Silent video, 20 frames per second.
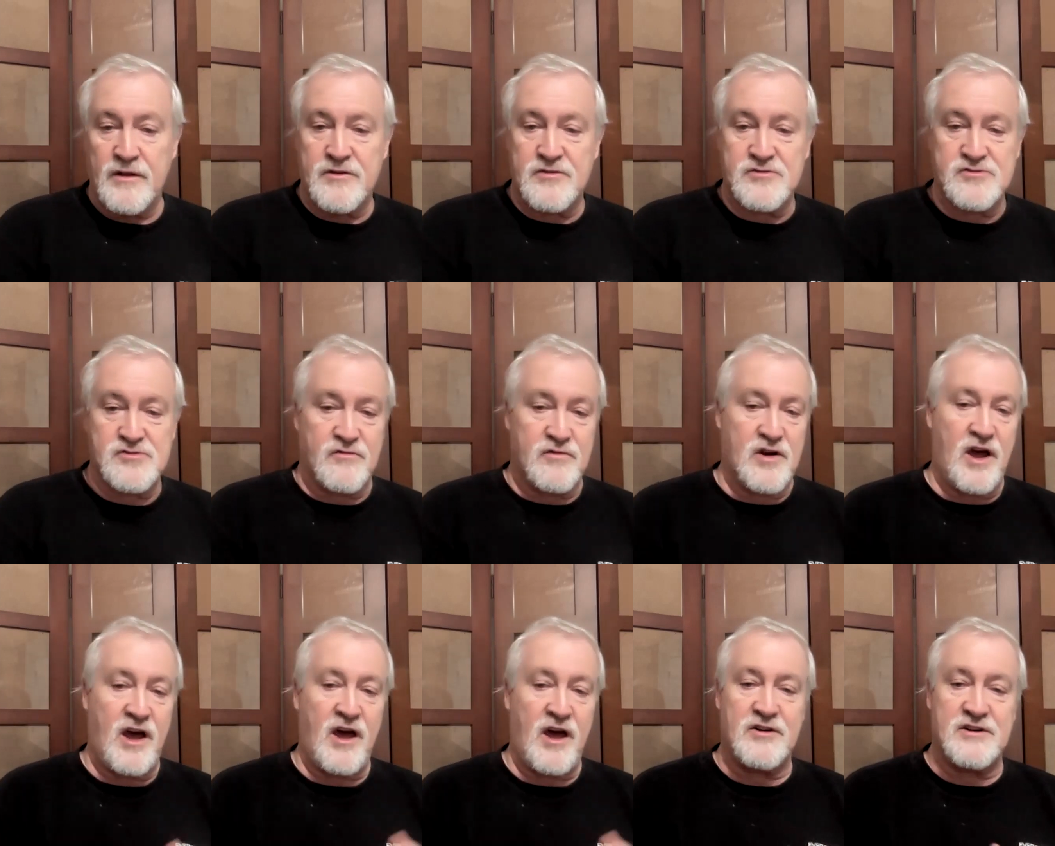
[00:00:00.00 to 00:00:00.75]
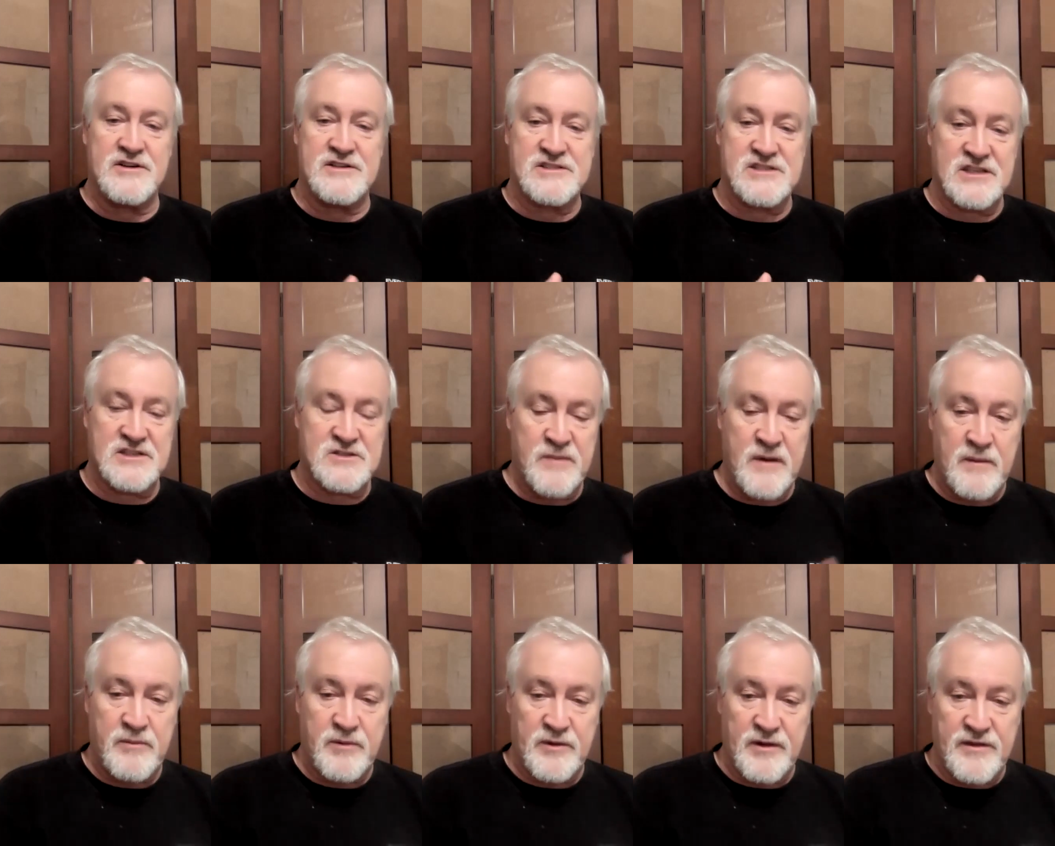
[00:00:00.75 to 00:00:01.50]
There's over 106
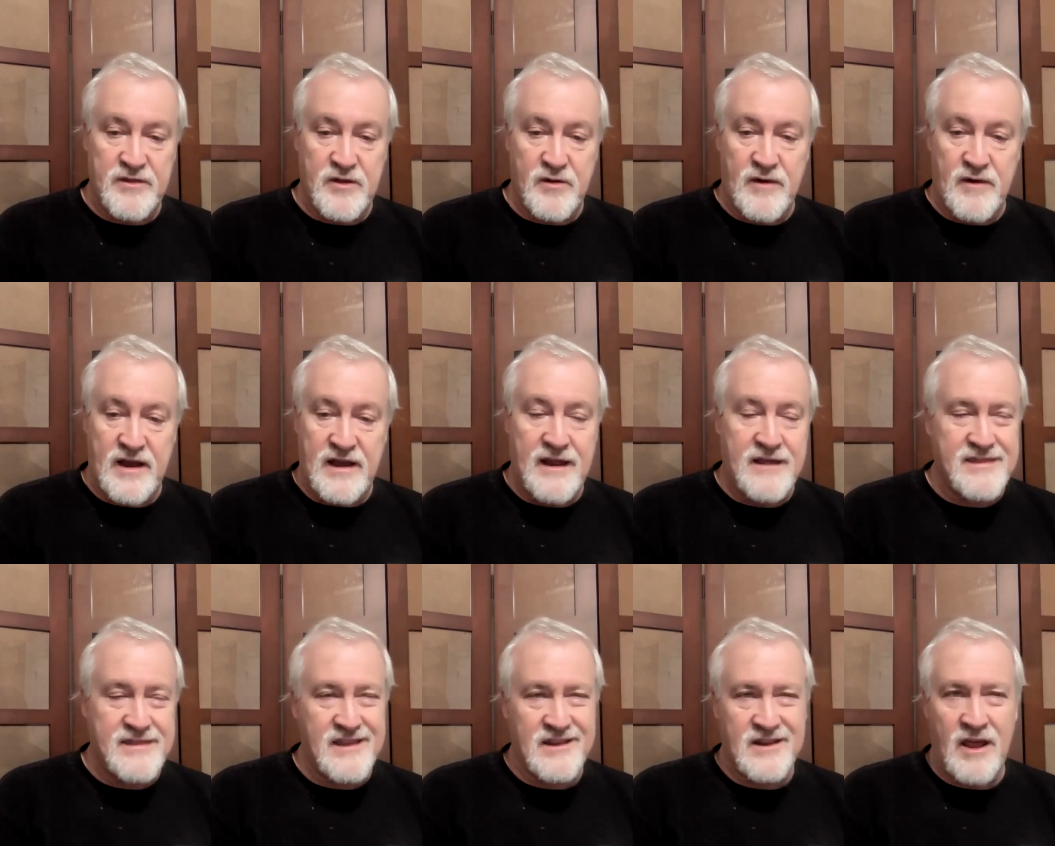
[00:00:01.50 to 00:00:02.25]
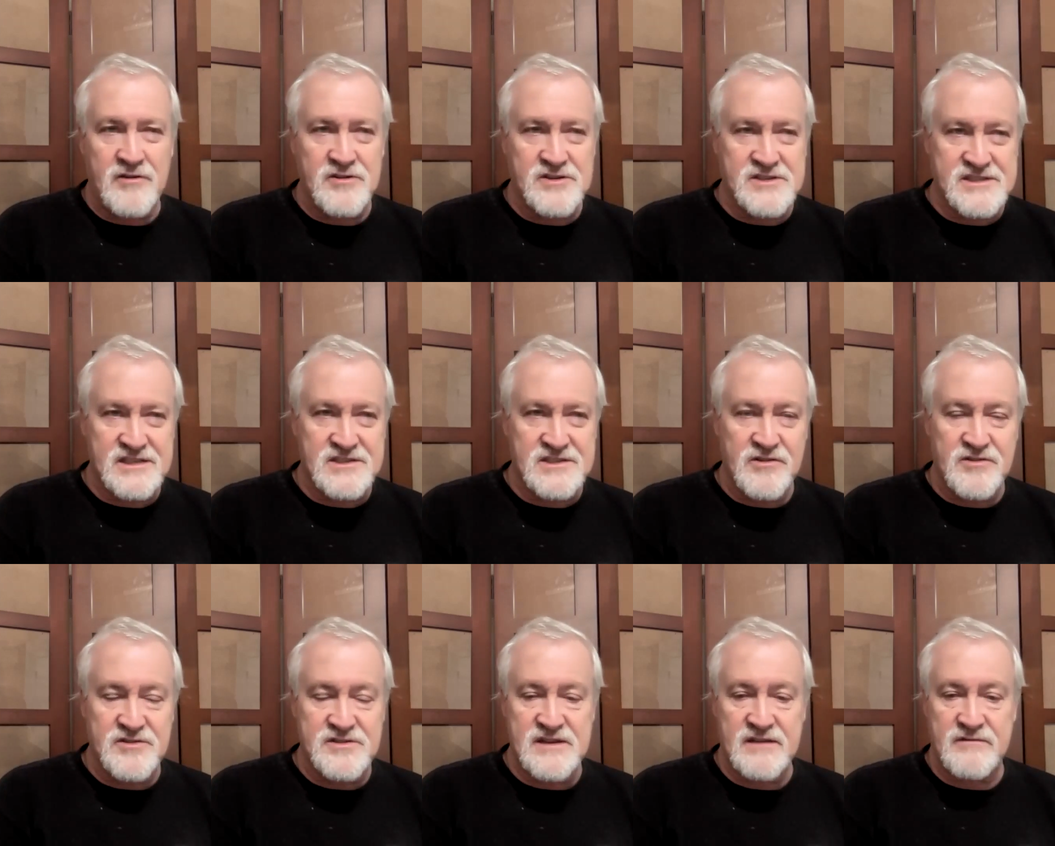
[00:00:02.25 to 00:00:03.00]
people in there right now, I think 106,
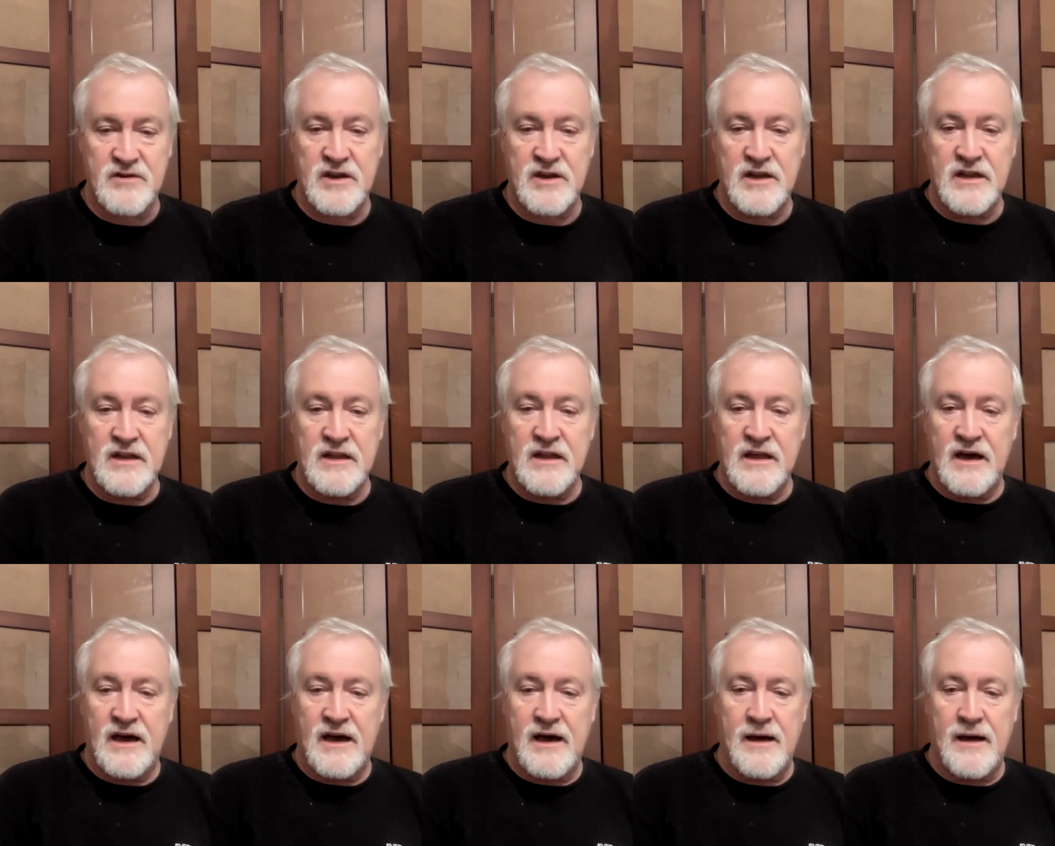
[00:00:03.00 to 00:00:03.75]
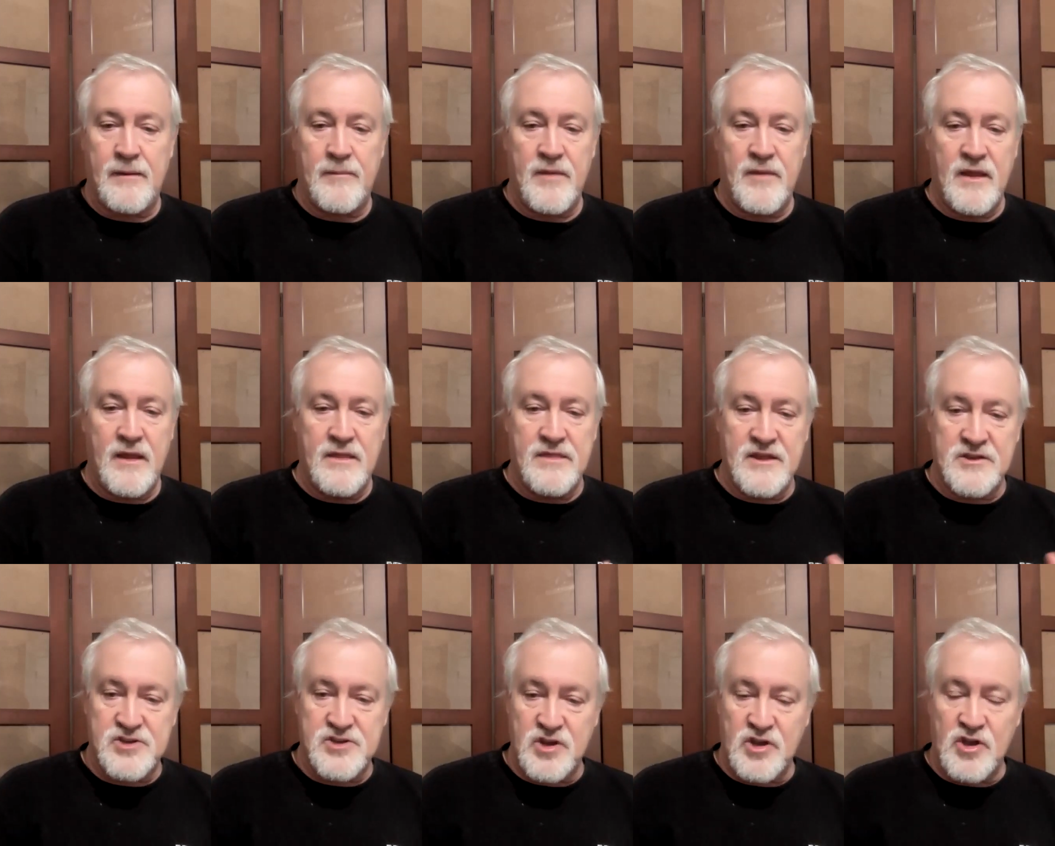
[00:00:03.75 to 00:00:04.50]
107, um,
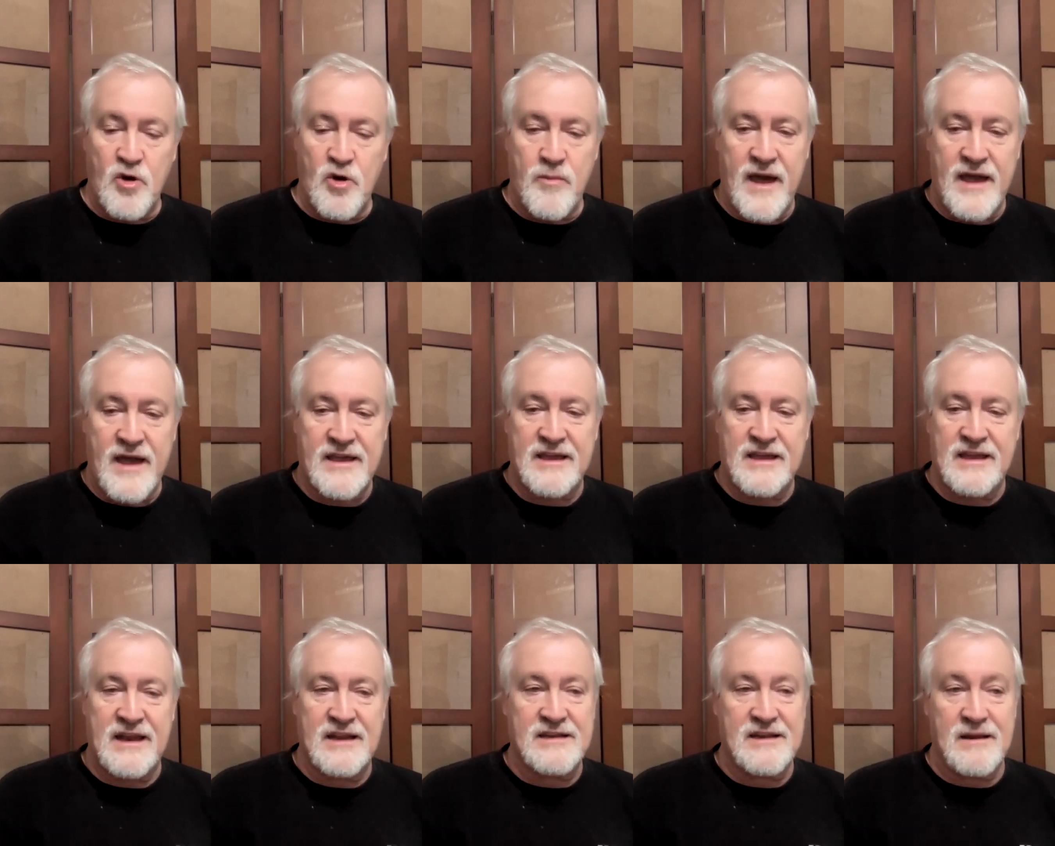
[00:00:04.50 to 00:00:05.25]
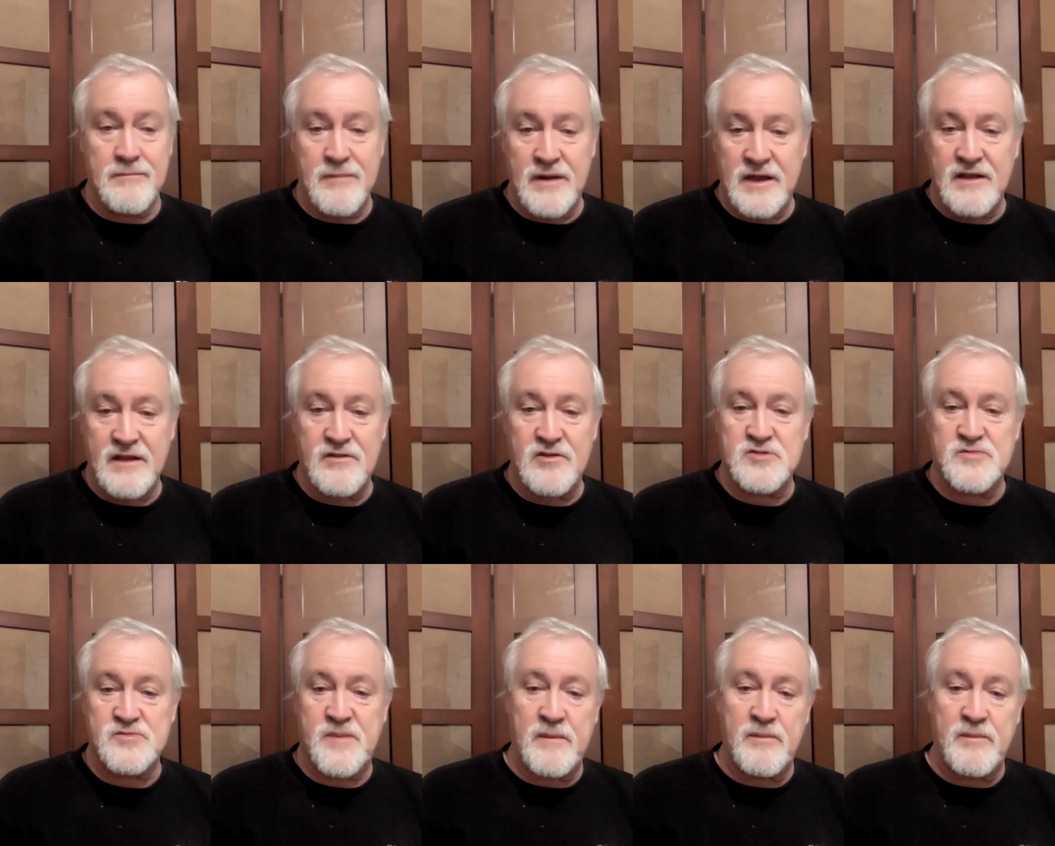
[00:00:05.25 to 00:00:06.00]
that you can go back and connect. And many of
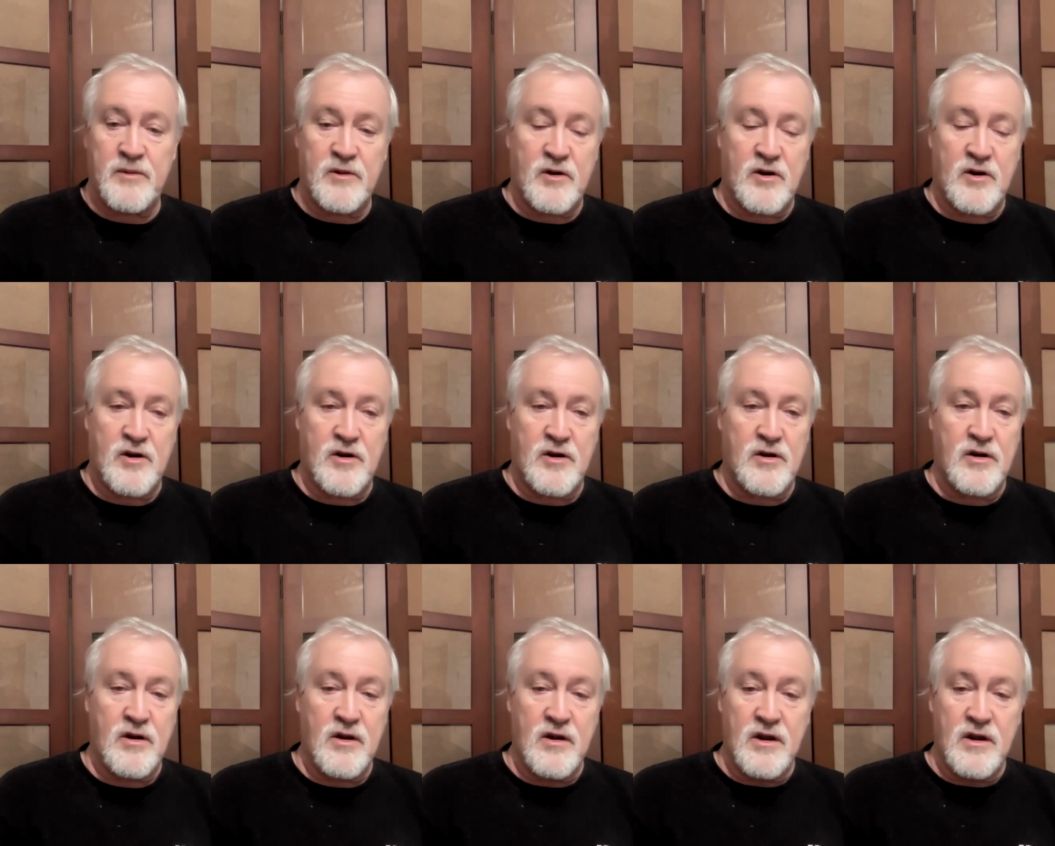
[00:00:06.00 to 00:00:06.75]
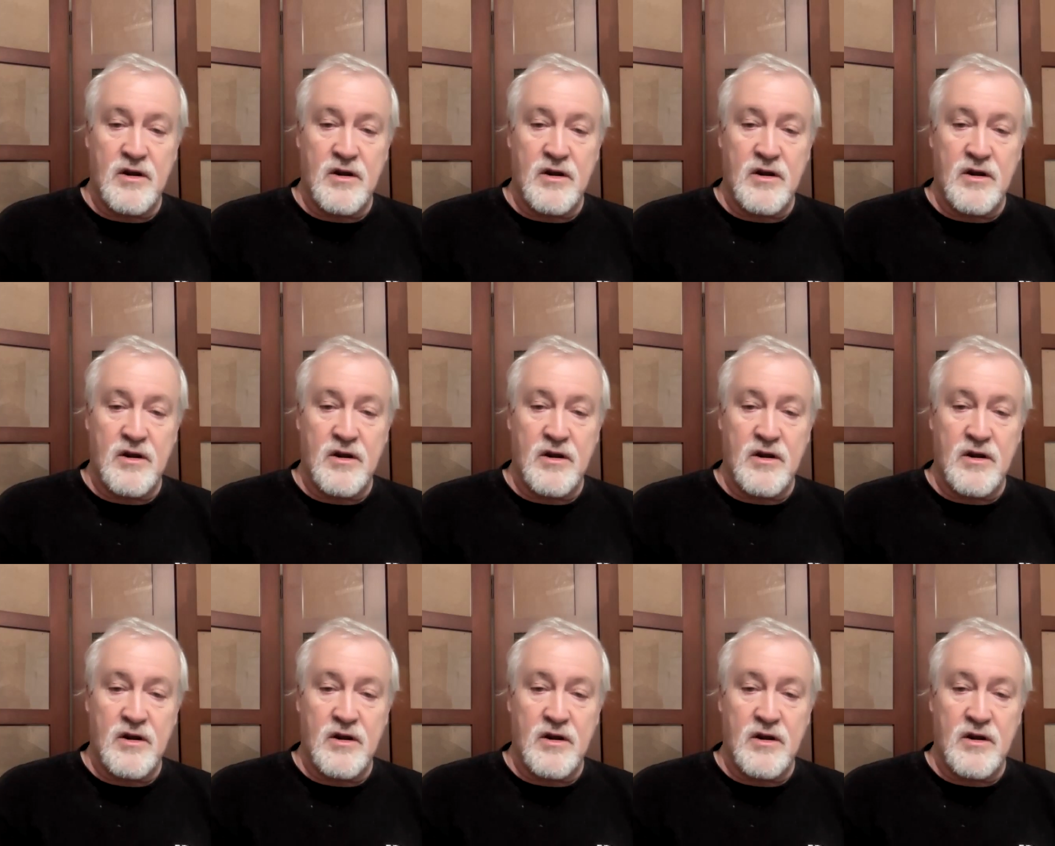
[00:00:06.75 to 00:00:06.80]
those people are